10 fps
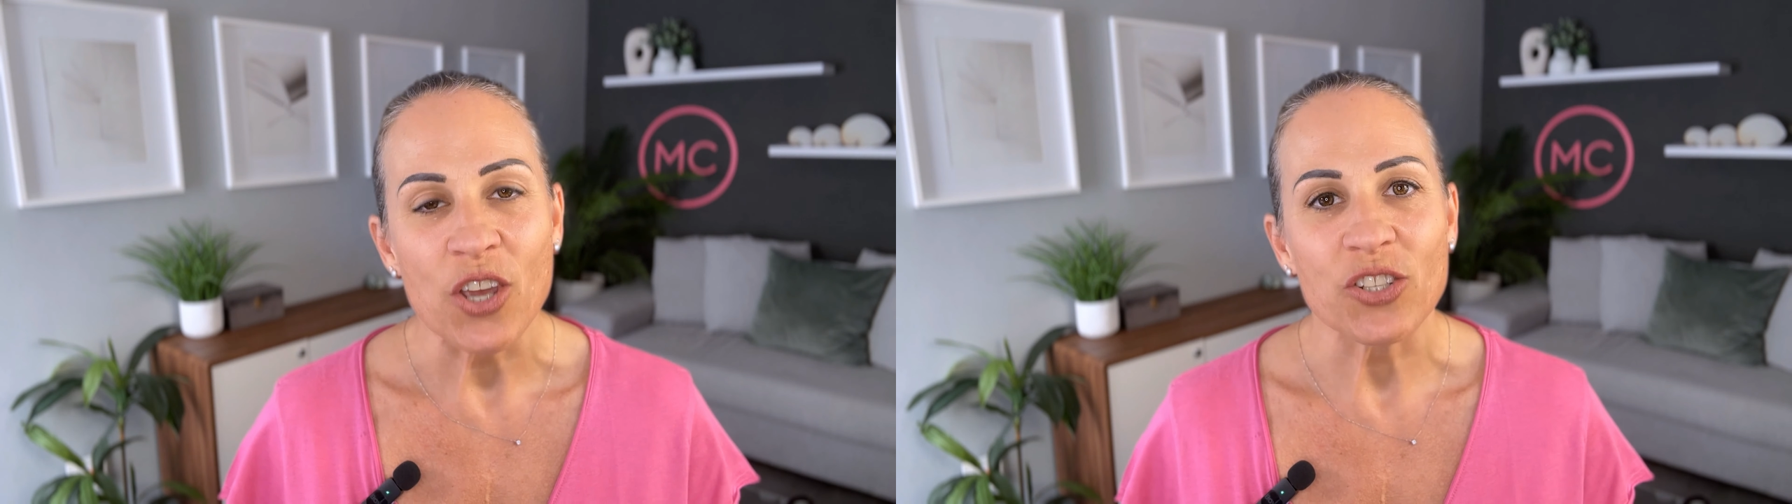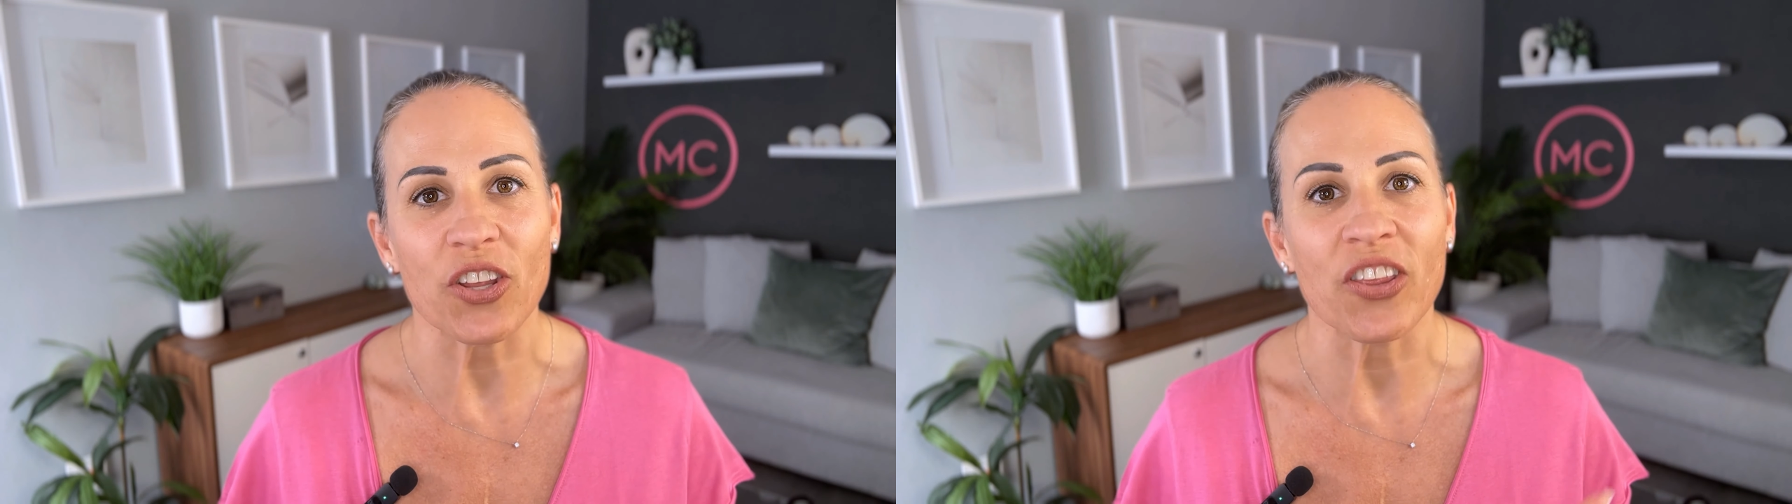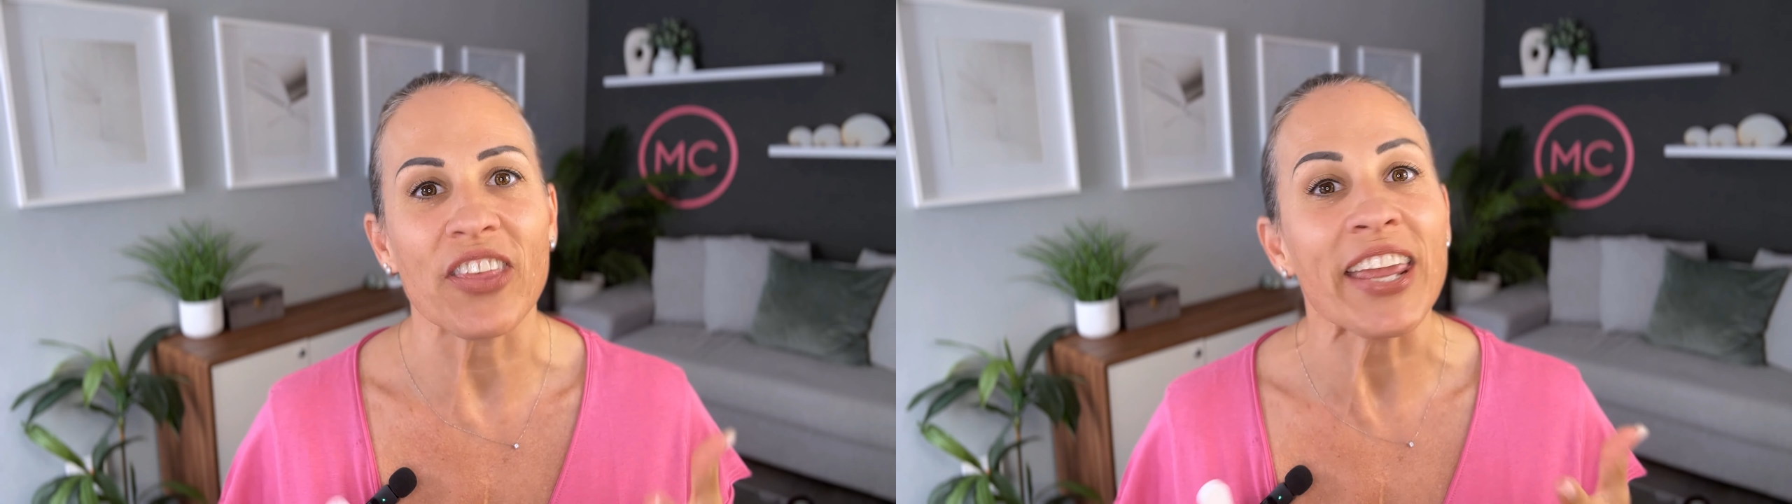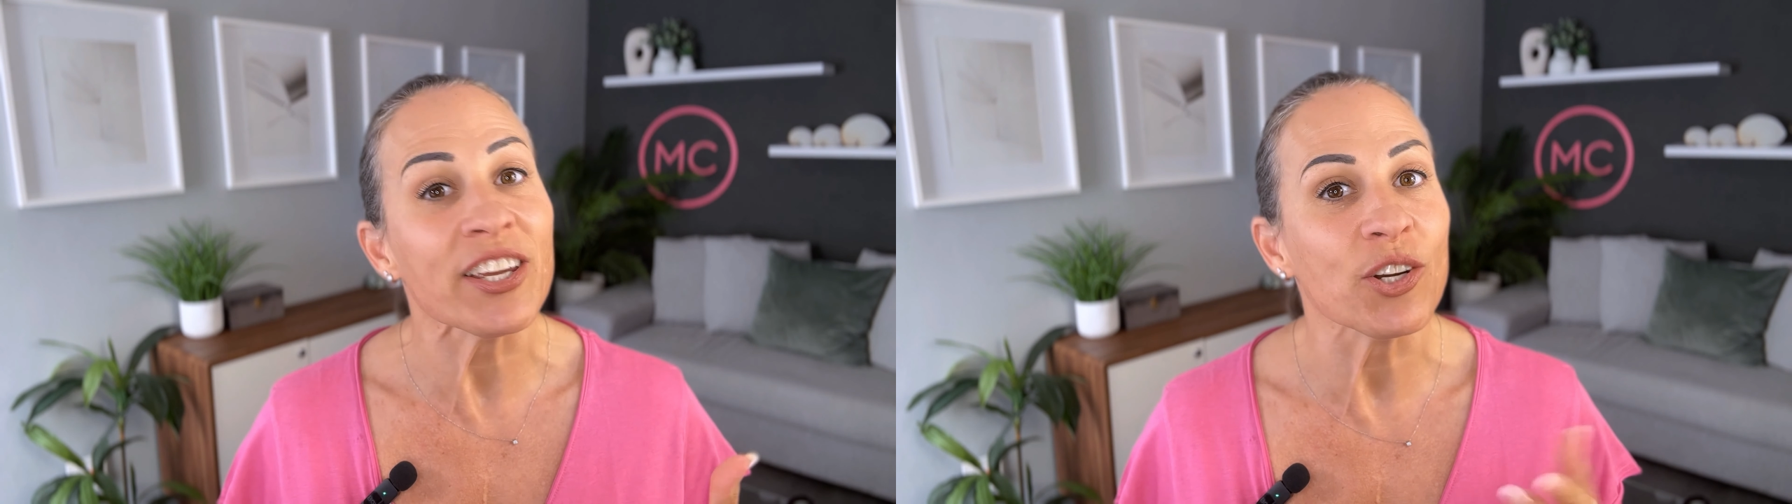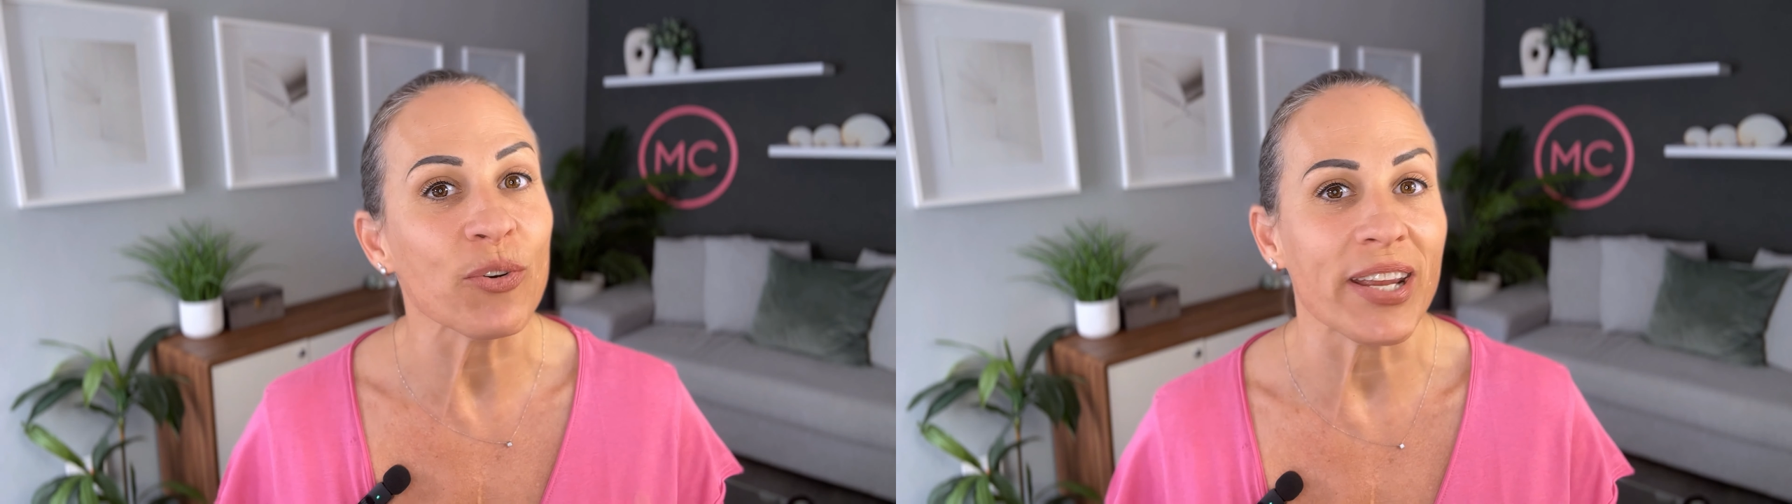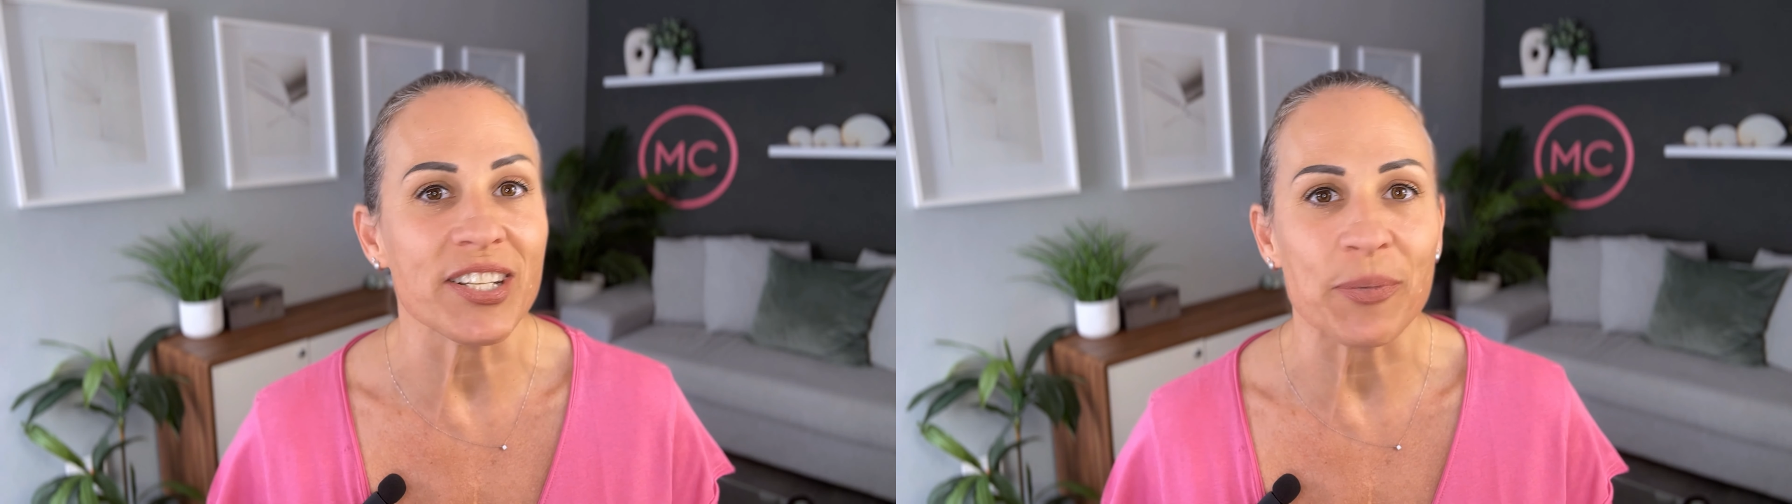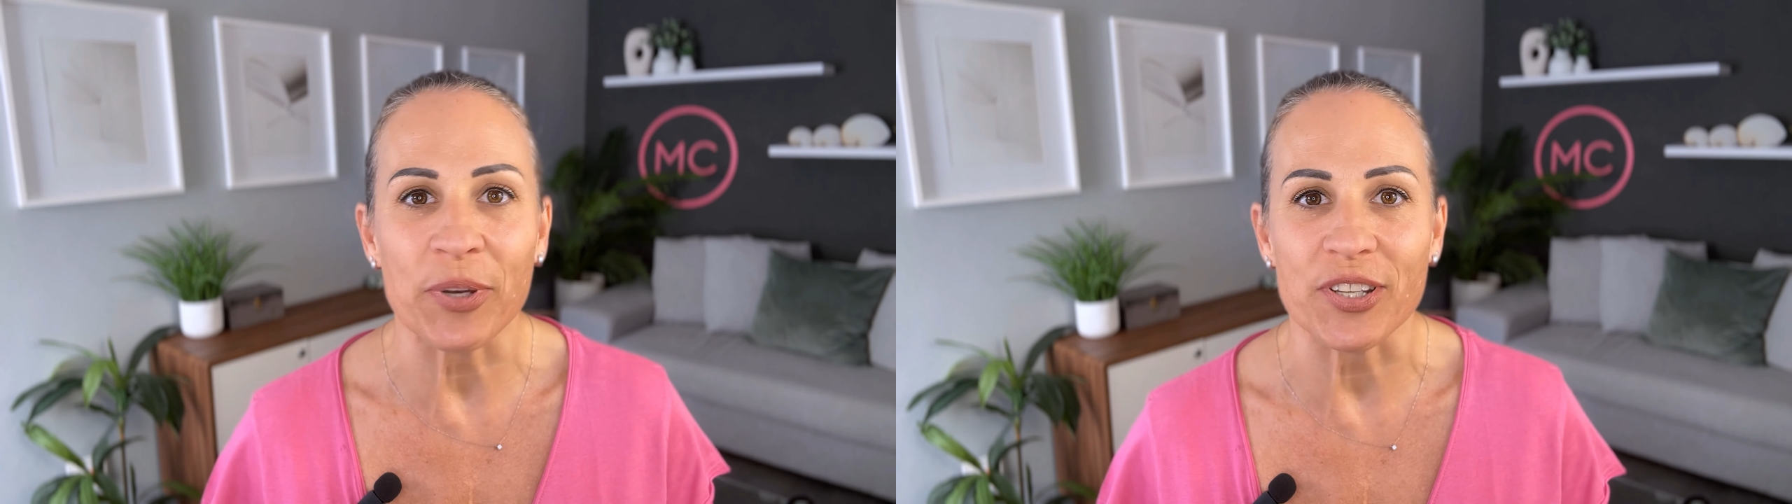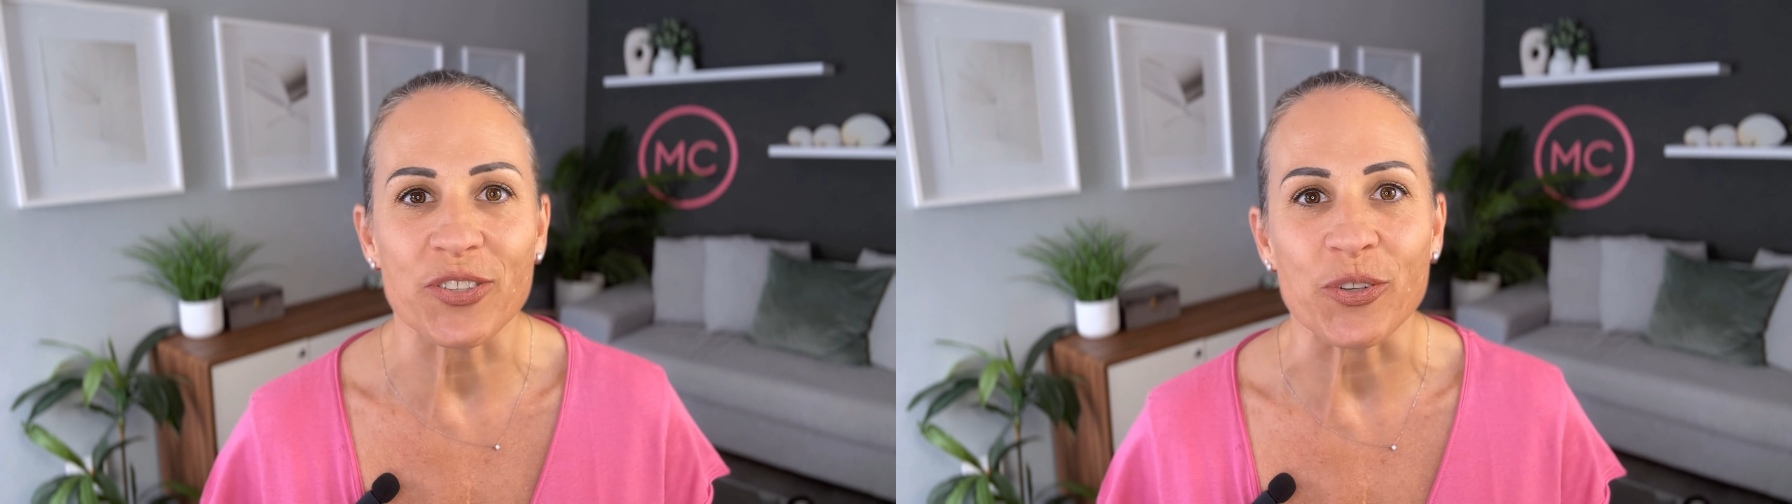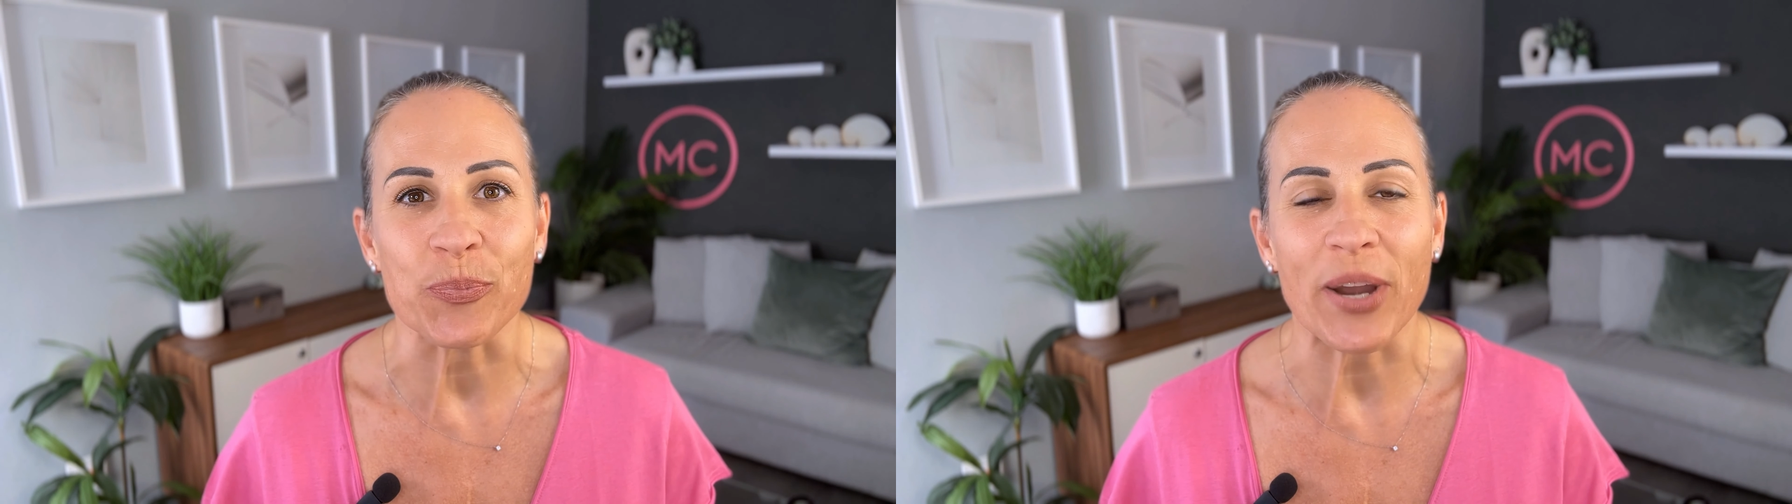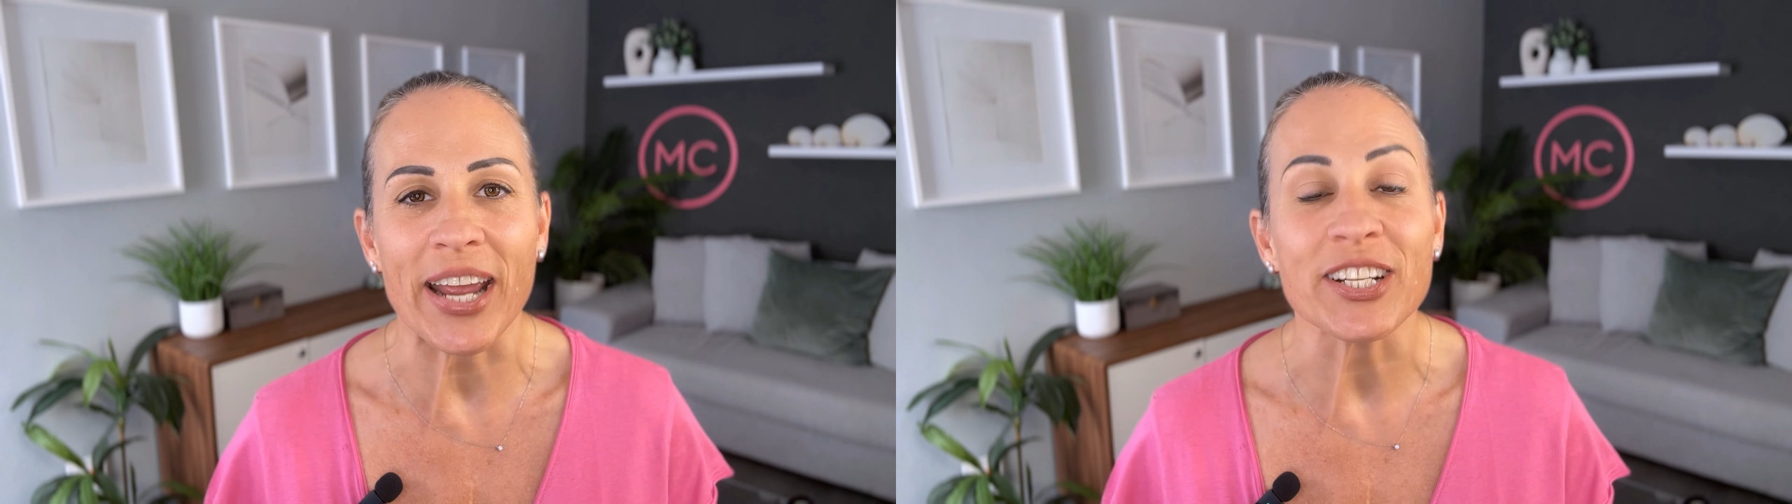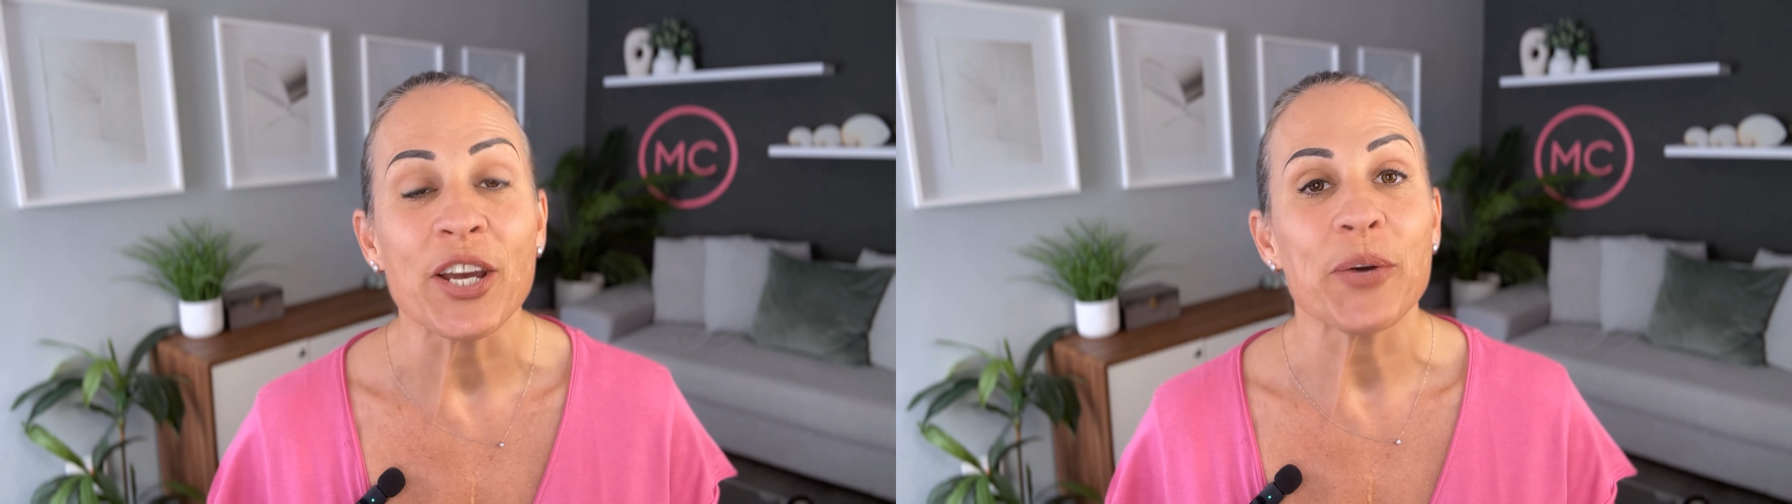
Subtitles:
so that they can create a personal brand